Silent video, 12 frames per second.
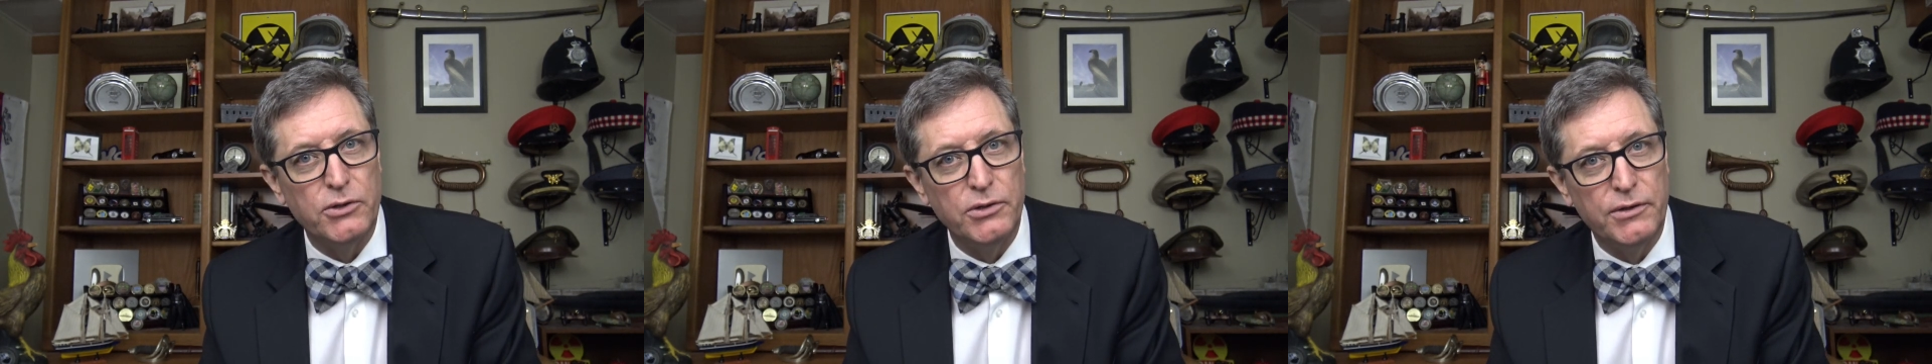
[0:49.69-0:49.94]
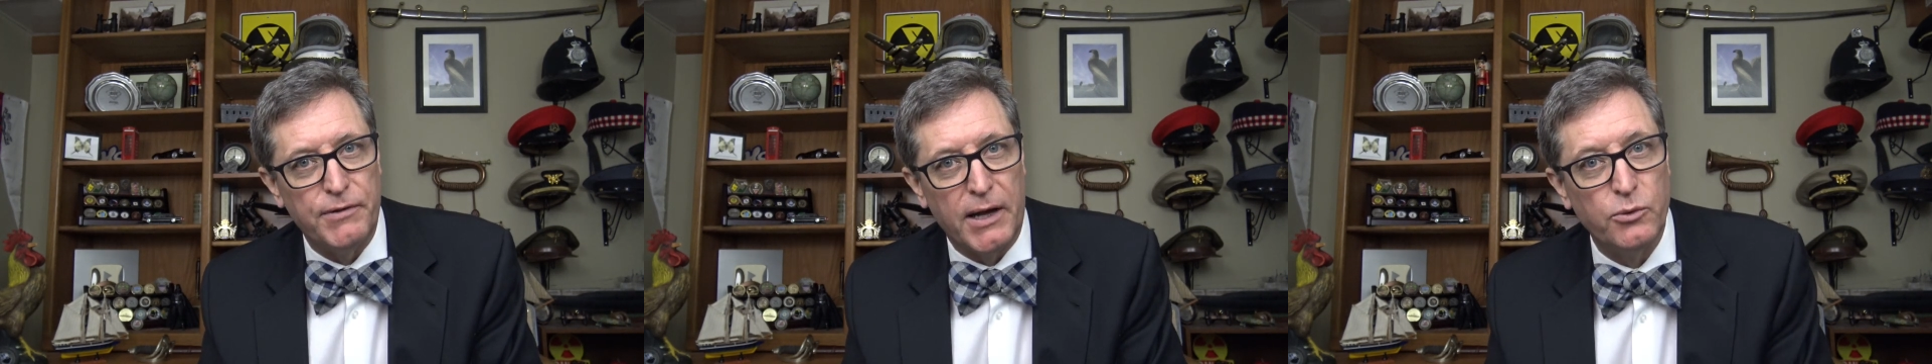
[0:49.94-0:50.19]
to
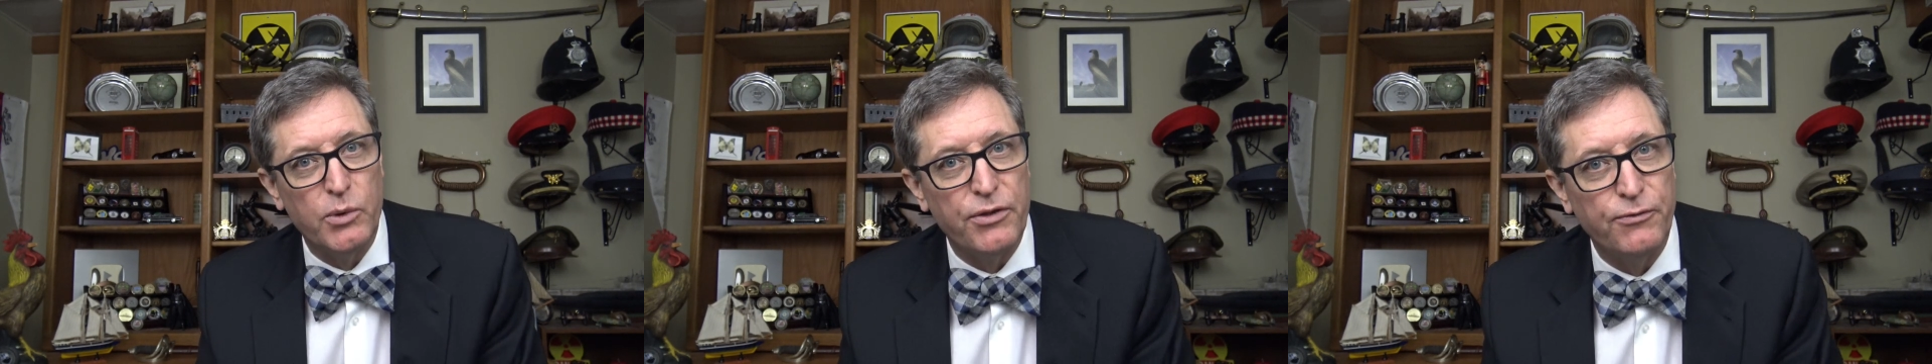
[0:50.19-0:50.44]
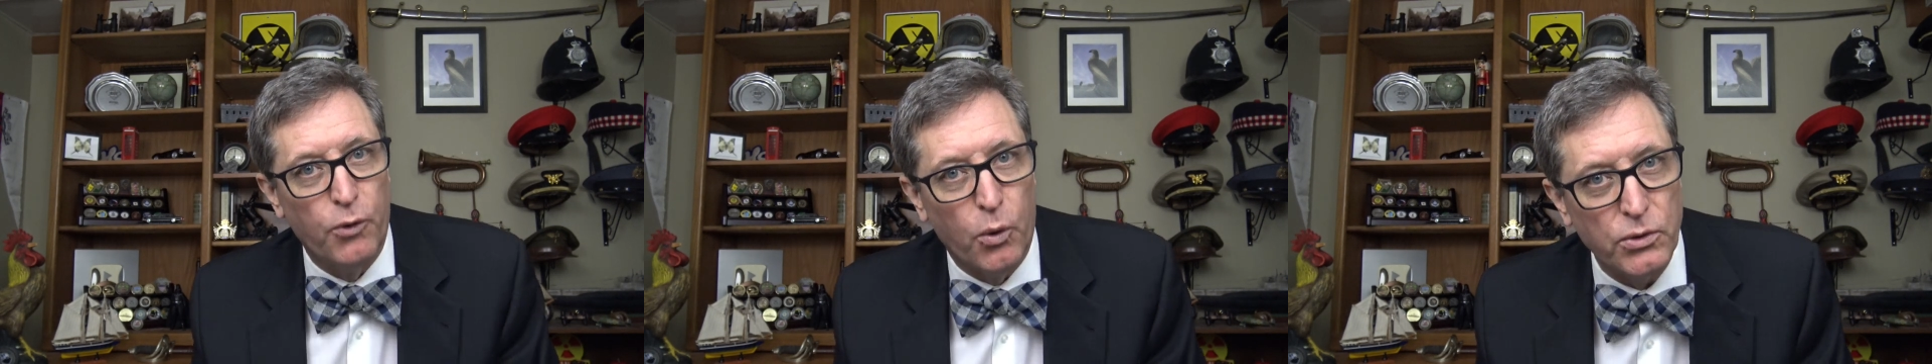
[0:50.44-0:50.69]
defend with
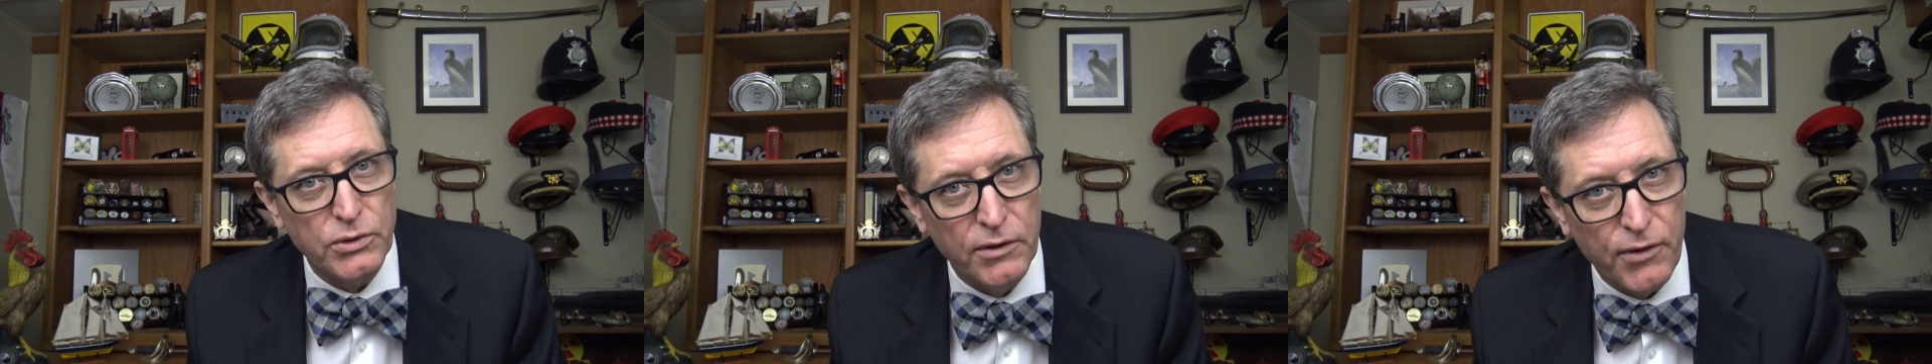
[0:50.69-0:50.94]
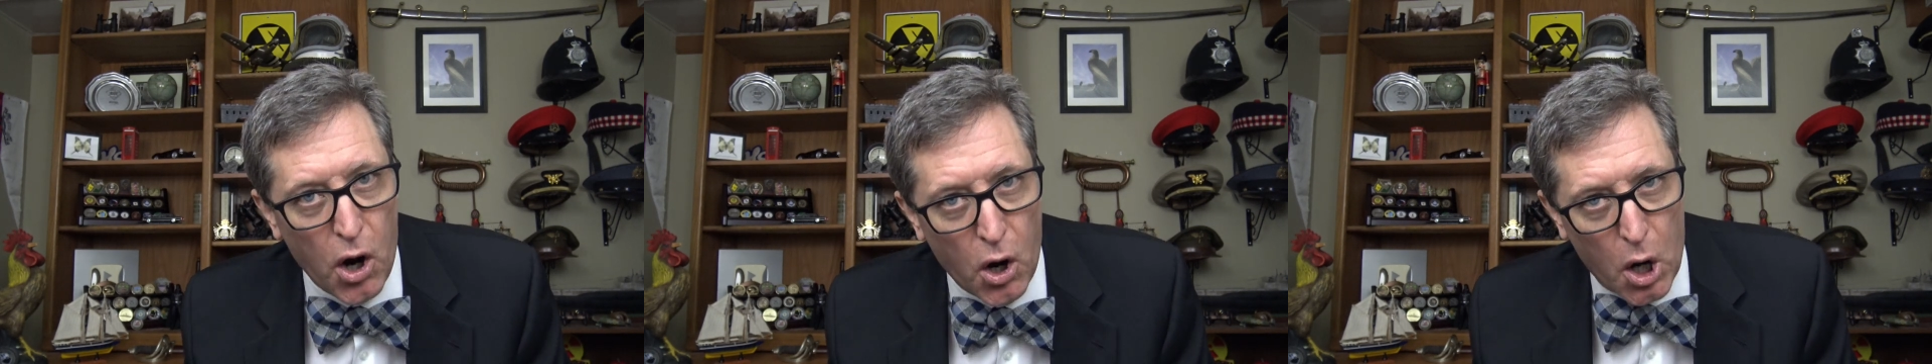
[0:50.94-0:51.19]
force
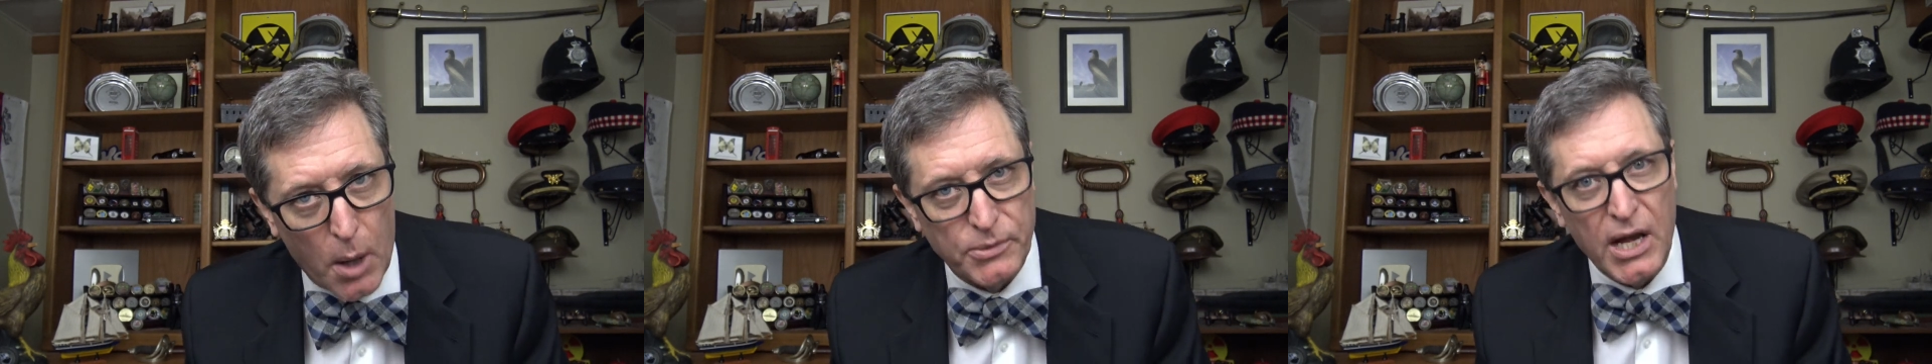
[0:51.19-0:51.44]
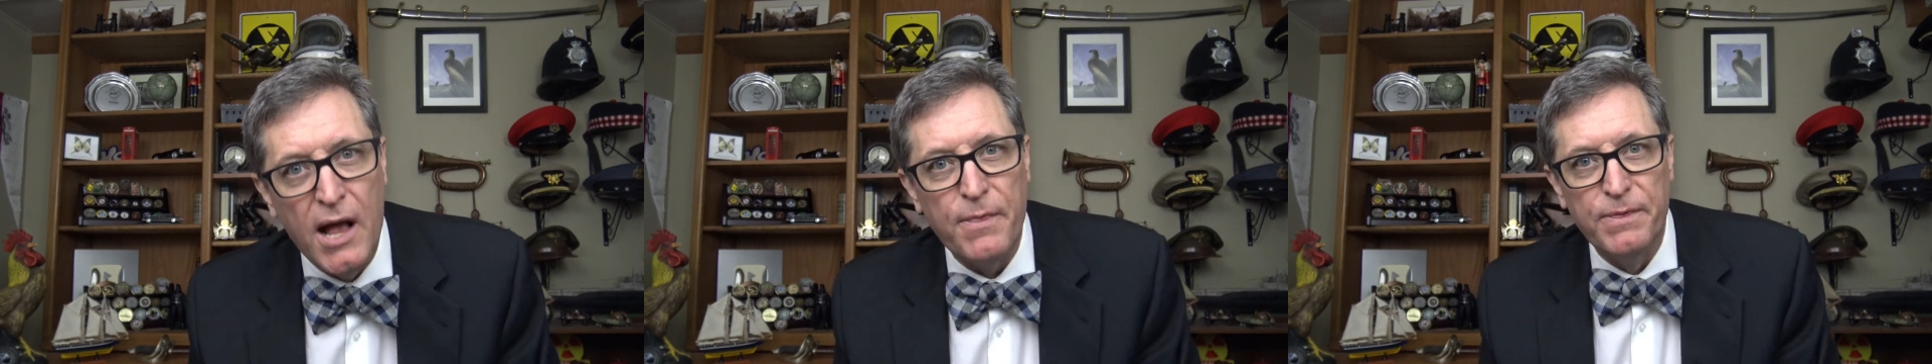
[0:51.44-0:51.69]
of arms